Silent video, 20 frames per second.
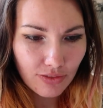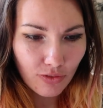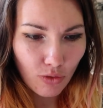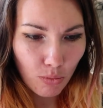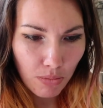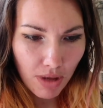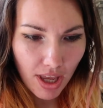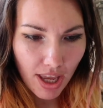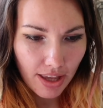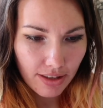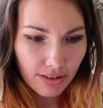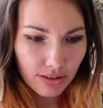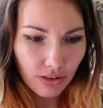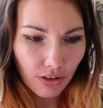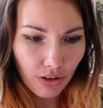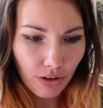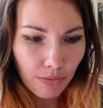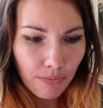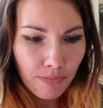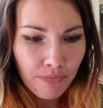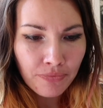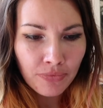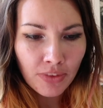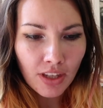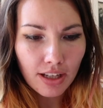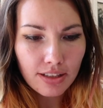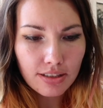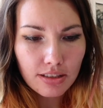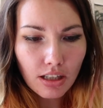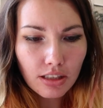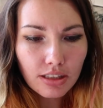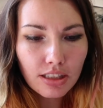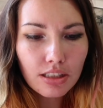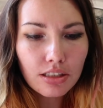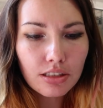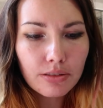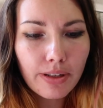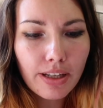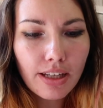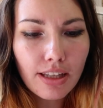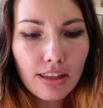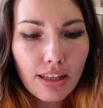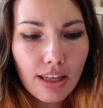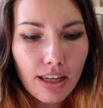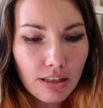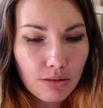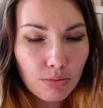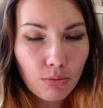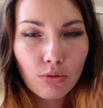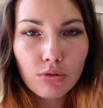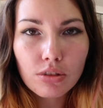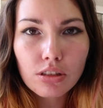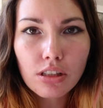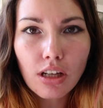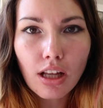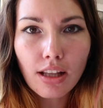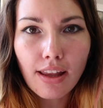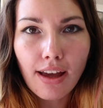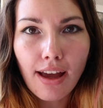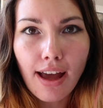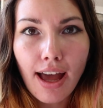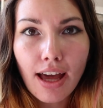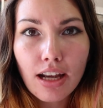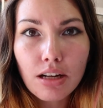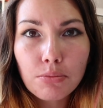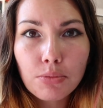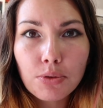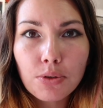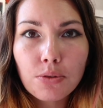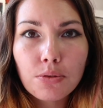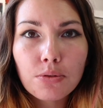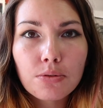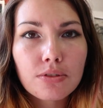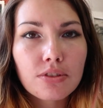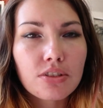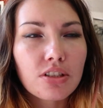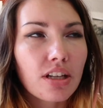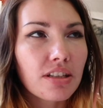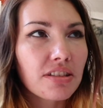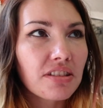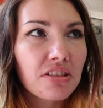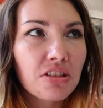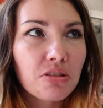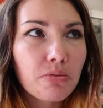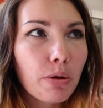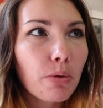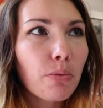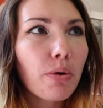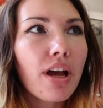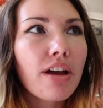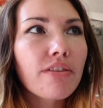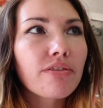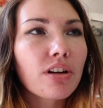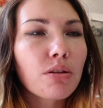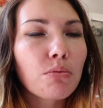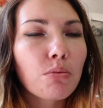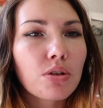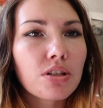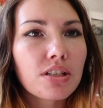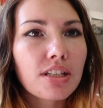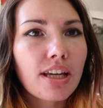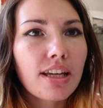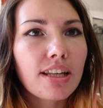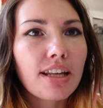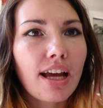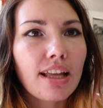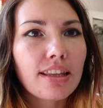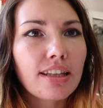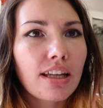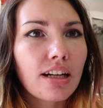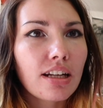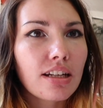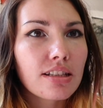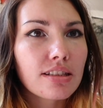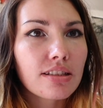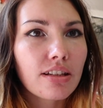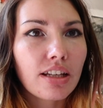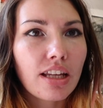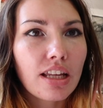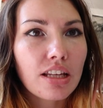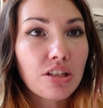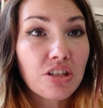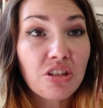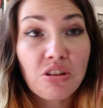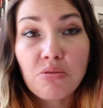for me. So I started doing these watercolour animals, just doing whatever I wanted, and then I decided